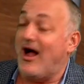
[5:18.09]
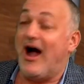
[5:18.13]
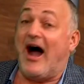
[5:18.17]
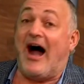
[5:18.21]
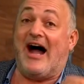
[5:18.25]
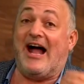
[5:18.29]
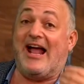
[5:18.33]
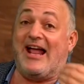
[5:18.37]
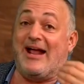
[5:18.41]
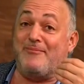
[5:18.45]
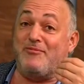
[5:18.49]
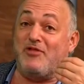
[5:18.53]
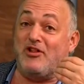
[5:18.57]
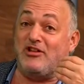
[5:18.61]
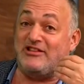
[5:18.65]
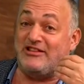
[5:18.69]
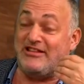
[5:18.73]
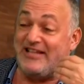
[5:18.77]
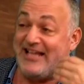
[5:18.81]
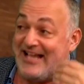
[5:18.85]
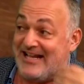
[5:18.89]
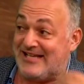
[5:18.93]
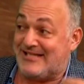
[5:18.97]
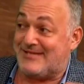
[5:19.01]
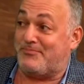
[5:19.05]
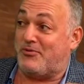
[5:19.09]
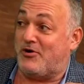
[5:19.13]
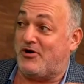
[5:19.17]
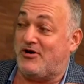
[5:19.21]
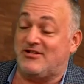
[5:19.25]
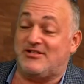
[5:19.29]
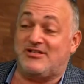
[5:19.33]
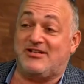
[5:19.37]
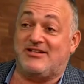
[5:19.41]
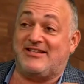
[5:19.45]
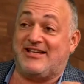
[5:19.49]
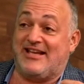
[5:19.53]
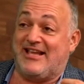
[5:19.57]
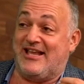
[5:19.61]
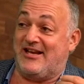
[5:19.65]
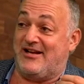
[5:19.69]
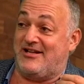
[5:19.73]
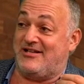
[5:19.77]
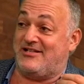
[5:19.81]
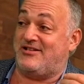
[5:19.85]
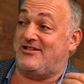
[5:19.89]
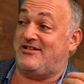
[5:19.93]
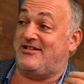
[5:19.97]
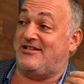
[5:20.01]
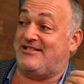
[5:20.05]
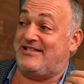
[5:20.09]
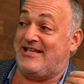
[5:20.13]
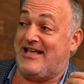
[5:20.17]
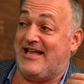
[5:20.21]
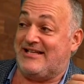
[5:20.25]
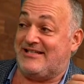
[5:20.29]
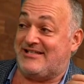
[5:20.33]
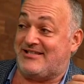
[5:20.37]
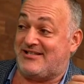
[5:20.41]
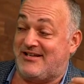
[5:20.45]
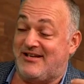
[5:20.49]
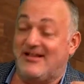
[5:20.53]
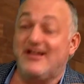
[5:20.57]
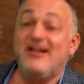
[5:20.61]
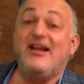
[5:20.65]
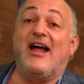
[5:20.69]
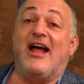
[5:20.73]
I am the last person to get under the desk